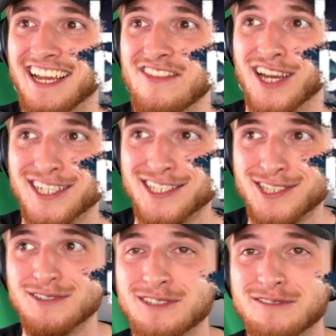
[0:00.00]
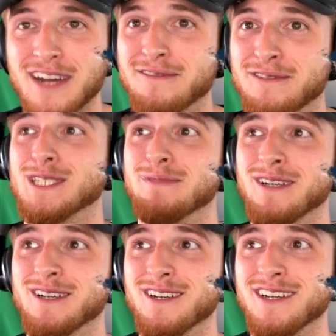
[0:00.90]
a true survival
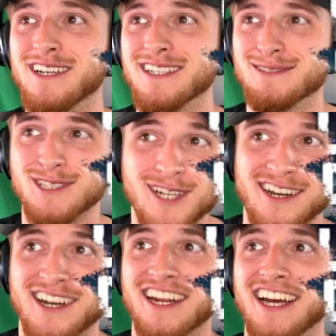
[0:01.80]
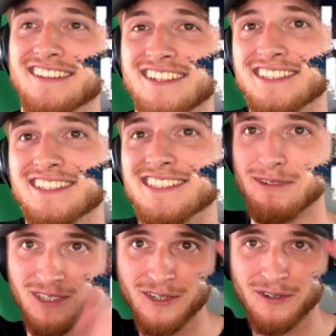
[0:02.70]
experience where you're stranded on an island. It's gonna
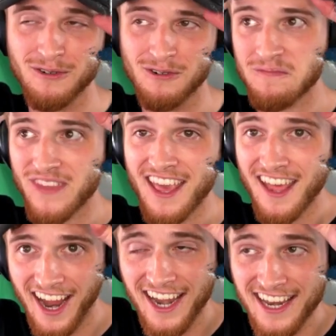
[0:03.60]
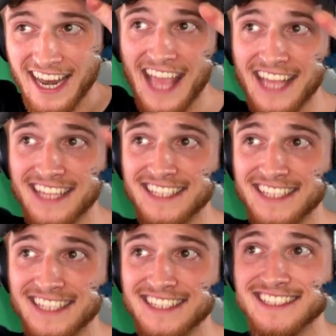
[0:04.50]
be really cool. And it
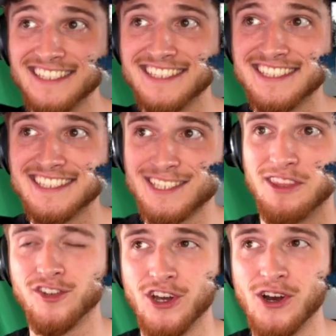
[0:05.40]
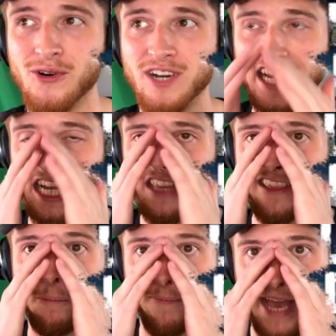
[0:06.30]
ends with the final zone,
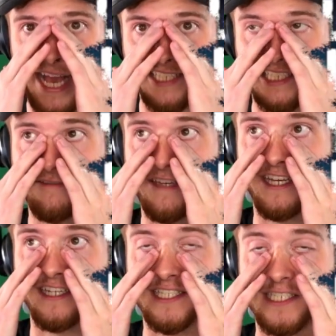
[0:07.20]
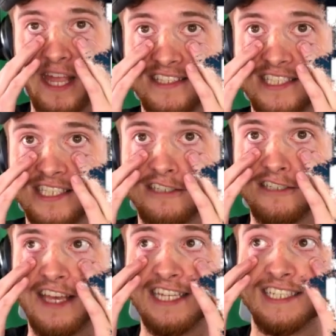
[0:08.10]
the massive,
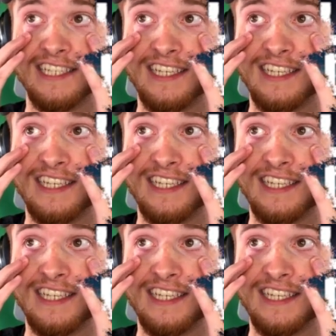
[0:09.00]
expansive, and